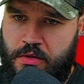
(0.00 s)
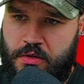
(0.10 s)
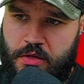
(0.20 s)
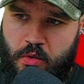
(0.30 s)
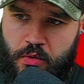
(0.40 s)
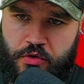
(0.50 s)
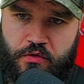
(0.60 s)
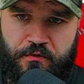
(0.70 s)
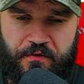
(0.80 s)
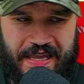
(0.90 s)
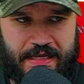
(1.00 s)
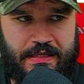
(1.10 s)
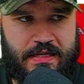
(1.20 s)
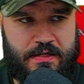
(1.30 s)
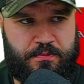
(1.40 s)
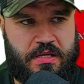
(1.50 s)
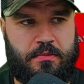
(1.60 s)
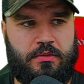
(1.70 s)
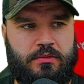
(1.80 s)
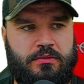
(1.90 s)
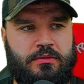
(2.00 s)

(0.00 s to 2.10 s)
You know, you feared these people.